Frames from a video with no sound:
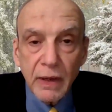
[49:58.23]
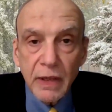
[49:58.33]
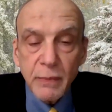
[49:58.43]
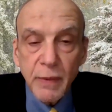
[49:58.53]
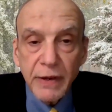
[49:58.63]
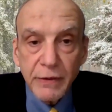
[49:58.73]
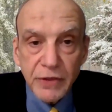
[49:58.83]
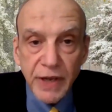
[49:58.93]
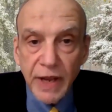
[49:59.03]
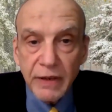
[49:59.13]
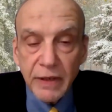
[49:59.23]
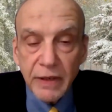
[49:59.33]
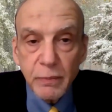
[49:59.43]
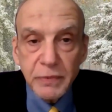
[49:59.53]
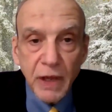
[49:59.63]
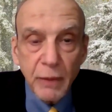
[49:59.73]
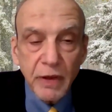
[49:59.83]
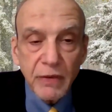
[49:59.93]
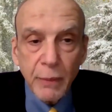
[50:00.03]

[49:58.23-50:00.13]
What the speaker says: it's my understanding, tell me if